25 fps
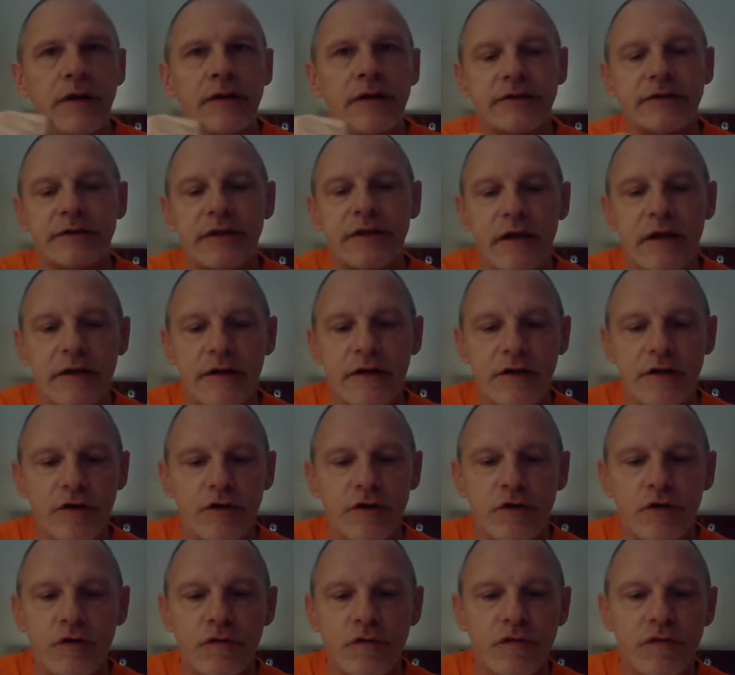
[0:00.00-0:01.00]
down into
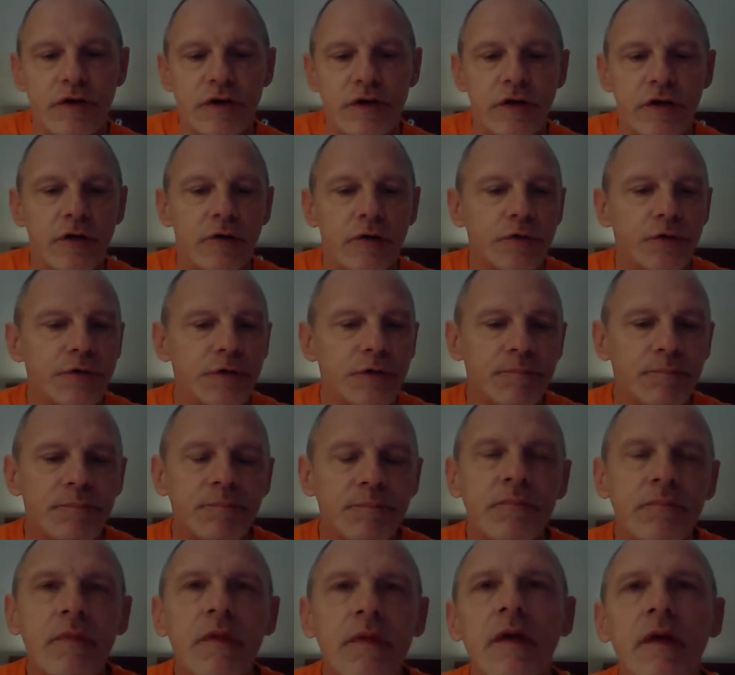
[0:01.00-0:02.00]
two videos.
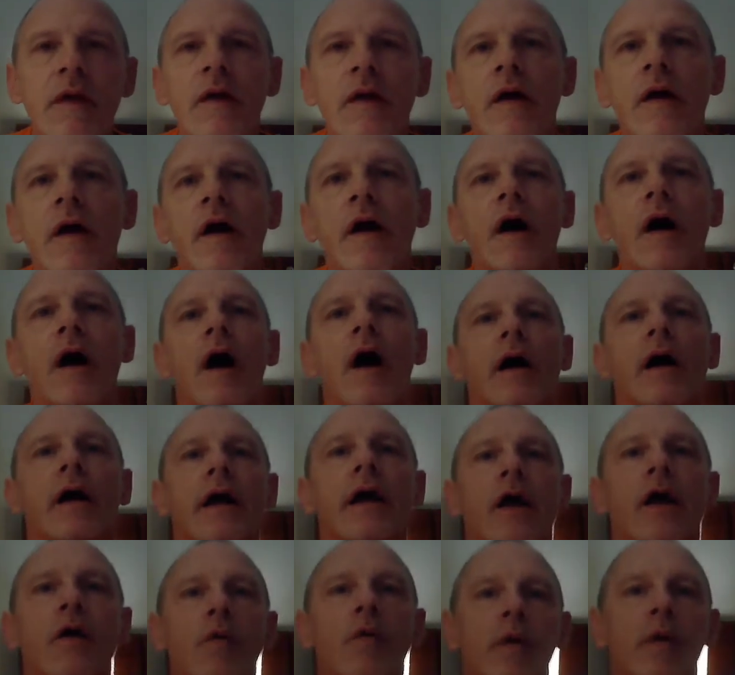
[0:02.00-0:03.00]
I
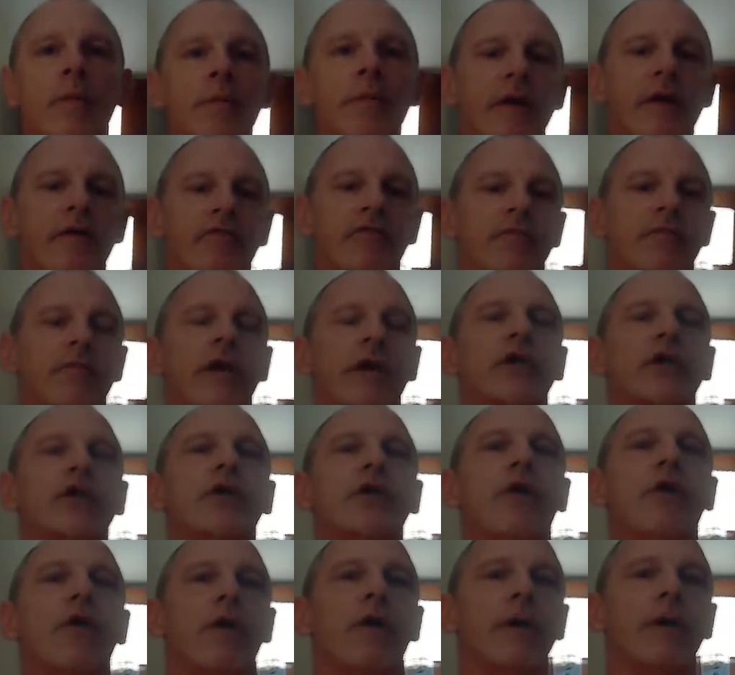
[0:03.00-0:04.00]
got quite a bit of
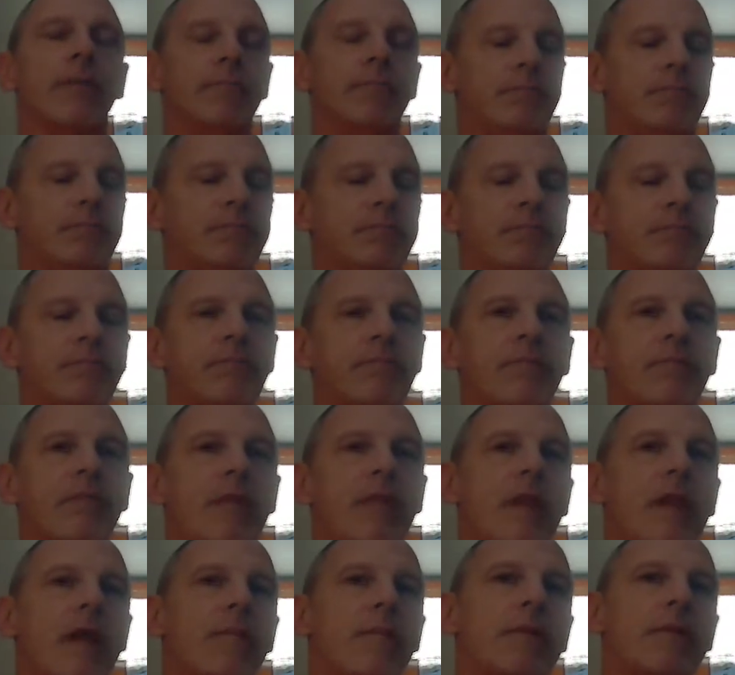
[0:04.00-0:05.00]
information on it.
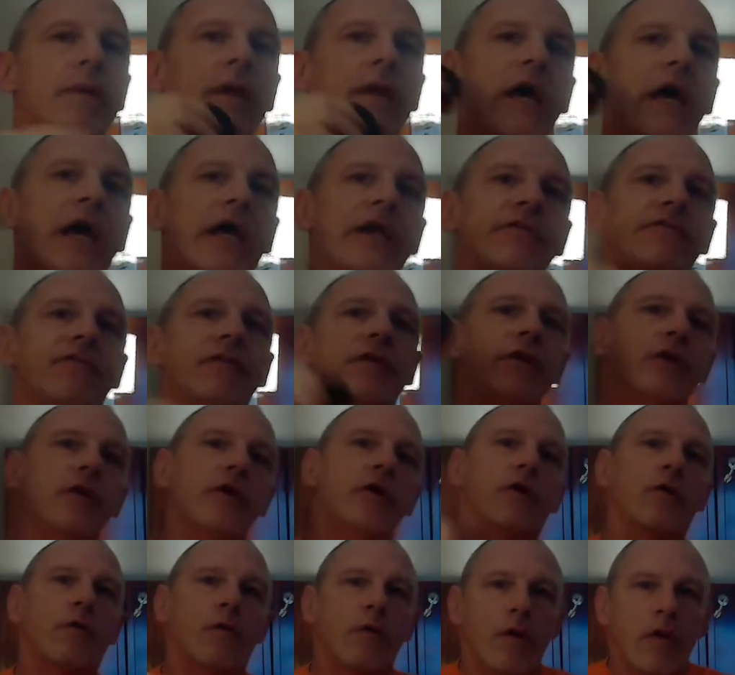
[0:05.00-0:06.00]
But last
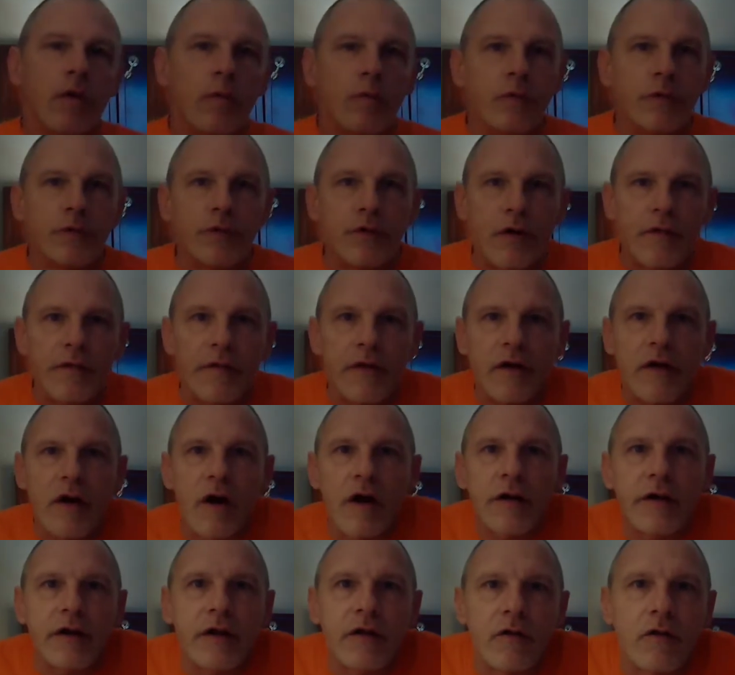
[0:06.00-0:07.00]
video was on the
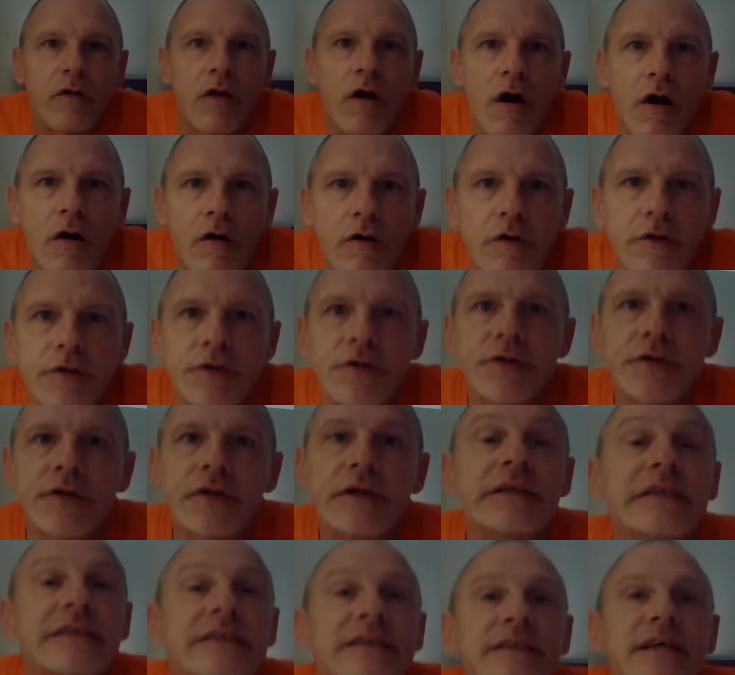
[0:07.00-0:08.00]
Continental Congress,
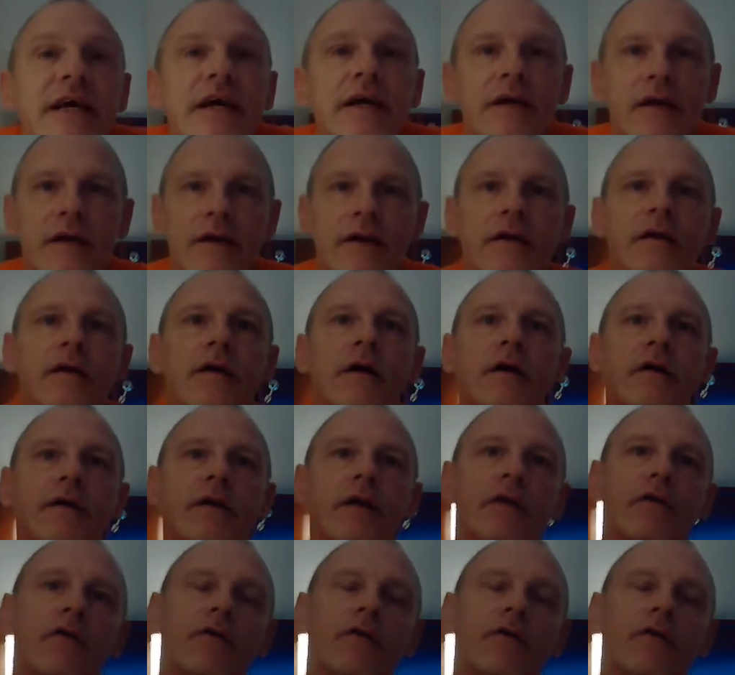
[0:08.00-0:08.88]
the second Continental